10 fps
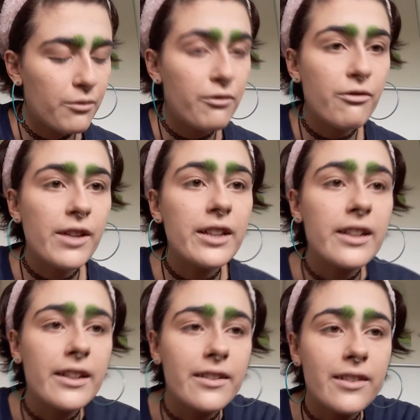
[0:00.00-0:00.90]
fill
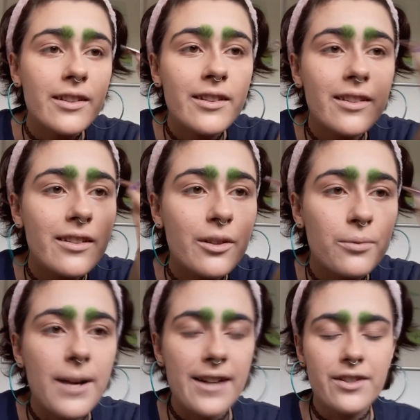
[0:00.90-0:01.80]
in the
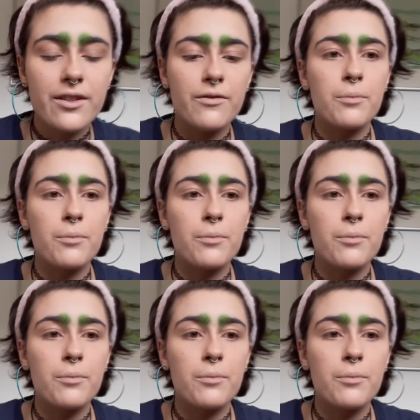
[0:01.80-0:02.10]
rest of the